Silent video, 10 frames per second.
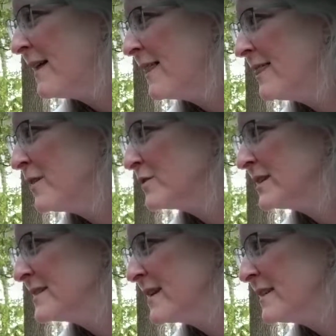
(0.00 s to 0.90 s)
there's
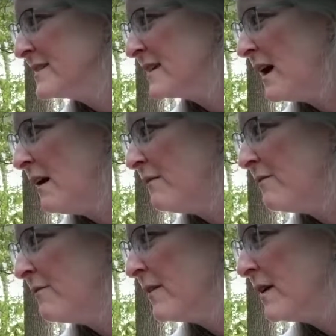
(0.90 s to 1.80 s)
a sense of
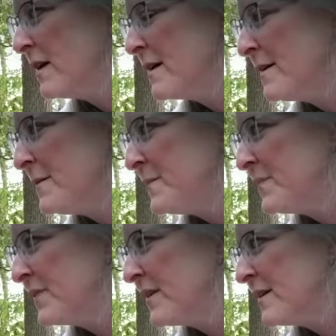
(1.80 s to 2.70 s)

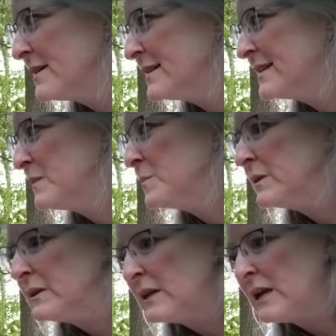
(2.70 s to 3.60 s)

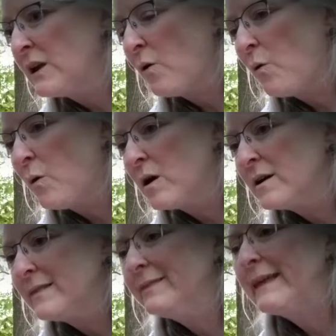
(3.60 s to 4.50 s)
stability
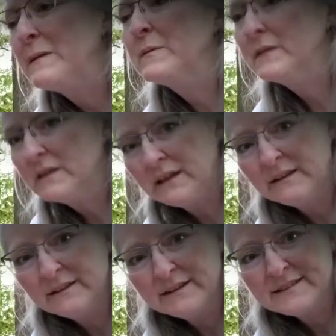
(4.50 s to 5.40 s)
or
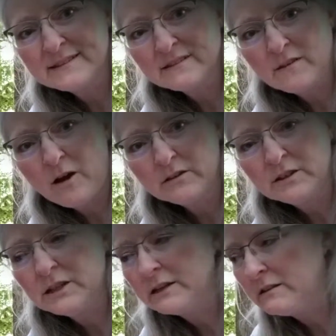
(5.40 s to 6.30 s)
lability, it's called
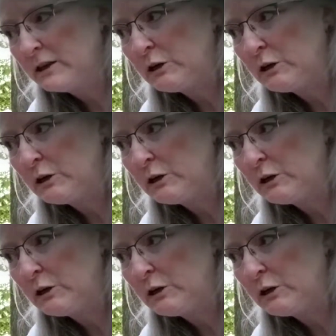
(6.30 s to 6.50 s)
clinically, or